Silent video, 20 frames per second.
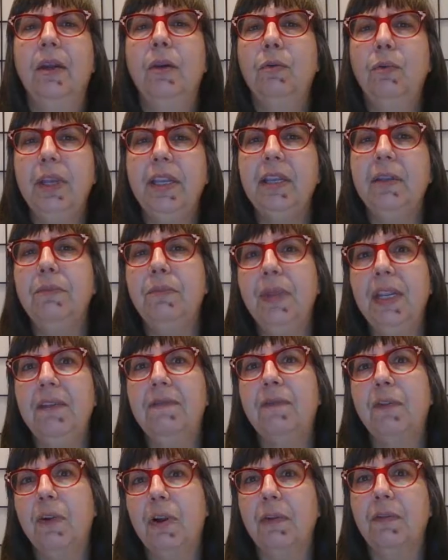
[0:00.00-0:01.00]
We can meet
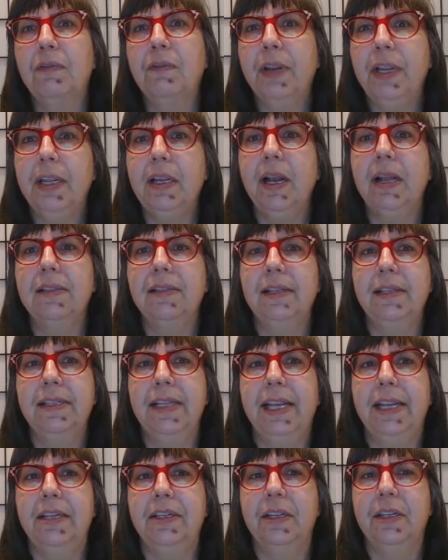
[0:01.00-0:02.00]
for a free
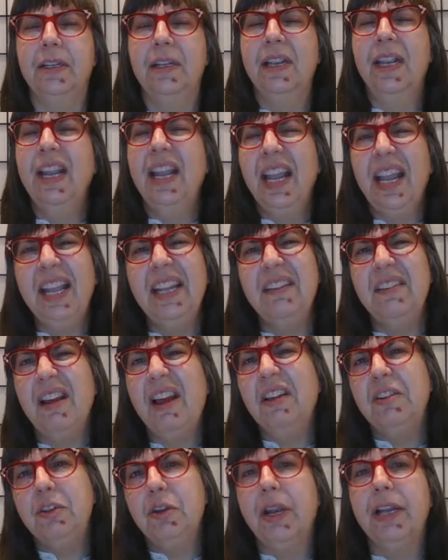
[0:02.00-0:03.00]
consultation, and
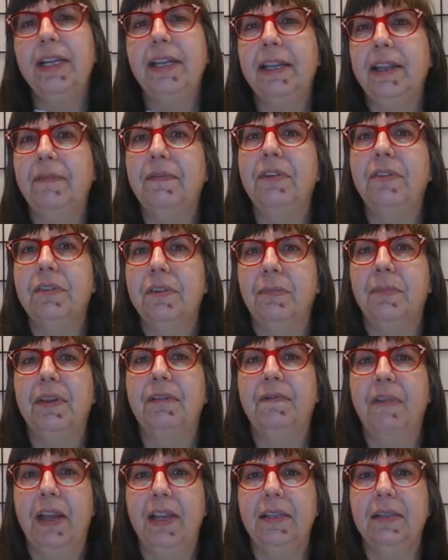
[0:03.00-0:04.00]
I'll try to give you some
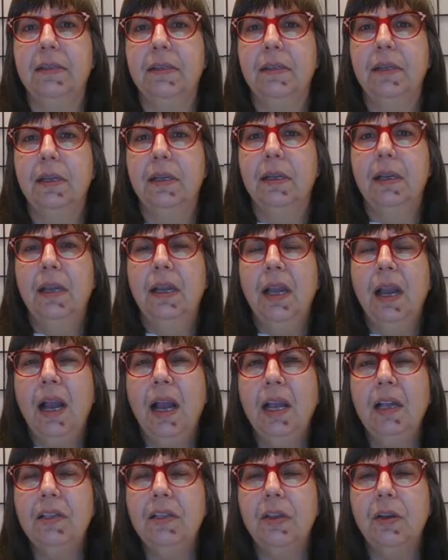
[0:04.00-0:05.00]
advice.
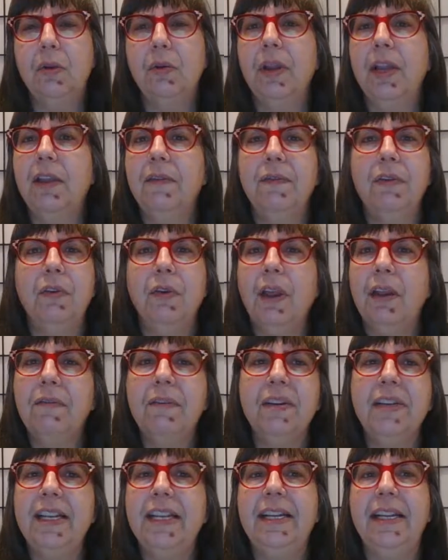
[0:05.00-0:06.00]
Also, if you
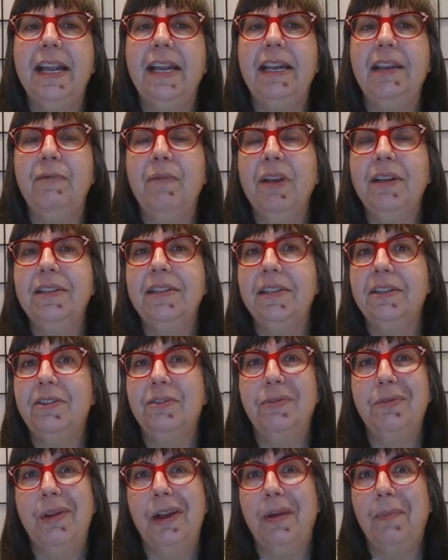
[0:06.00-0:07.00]
ever need anyone to
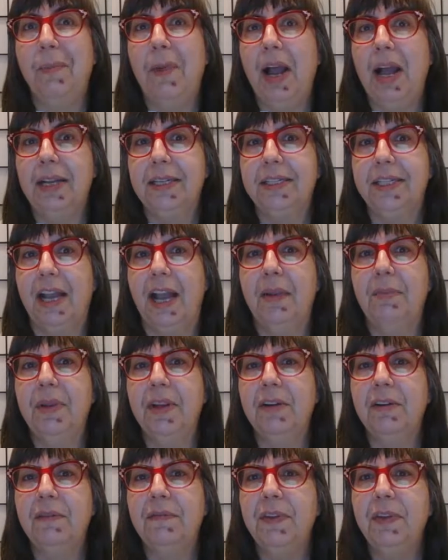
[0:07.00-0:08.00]
do a mock job
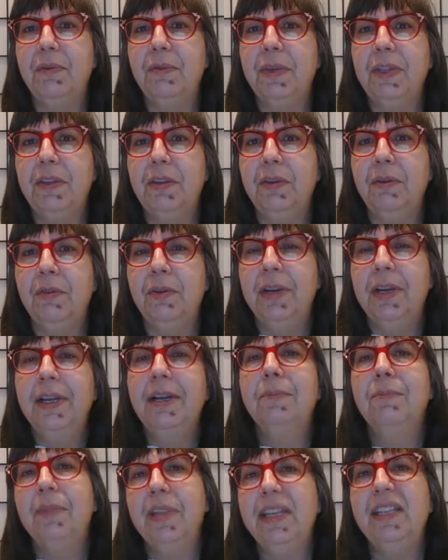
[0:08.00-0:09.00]
interview with you,
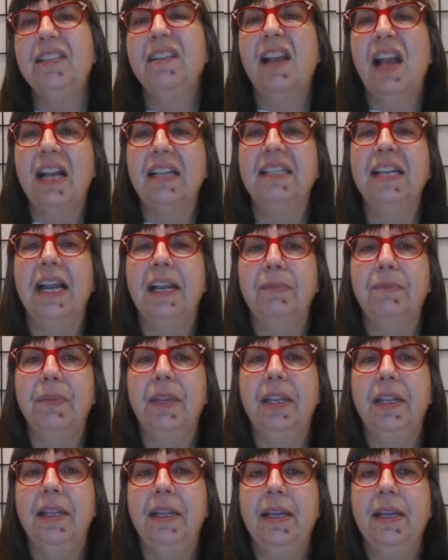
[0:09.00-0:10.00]
please contact
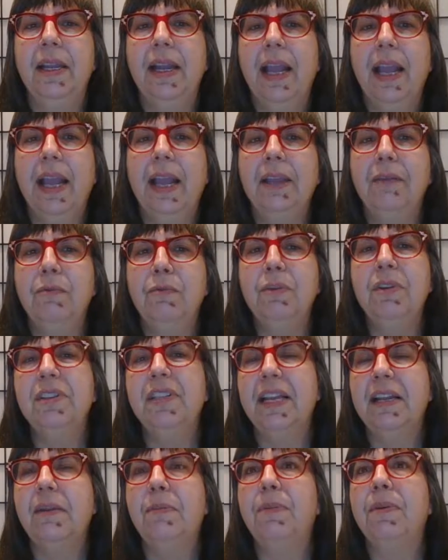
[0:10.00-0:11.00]
me and we'll
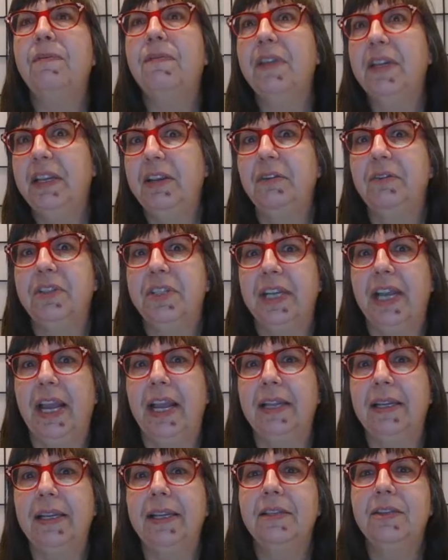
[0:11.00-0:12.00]
set up a video
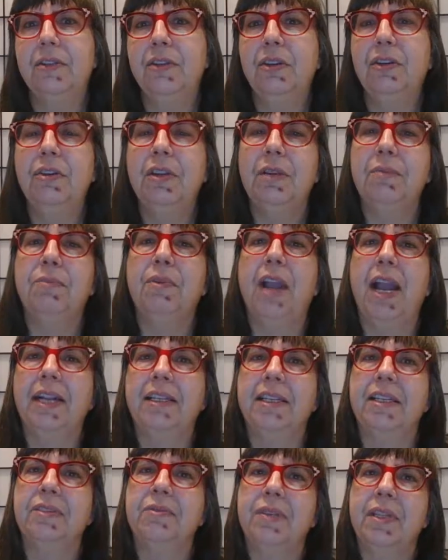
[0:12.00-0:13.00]
chat so you can
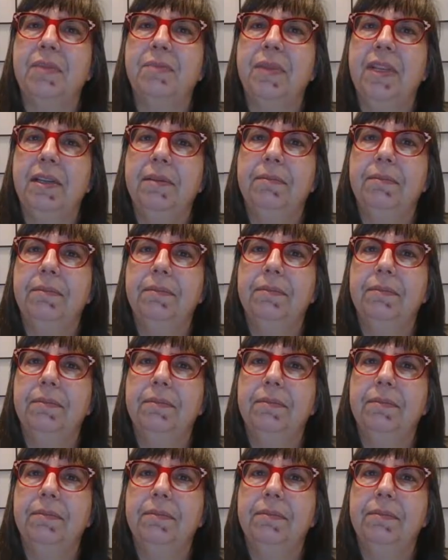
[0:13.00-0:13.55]
practice with me.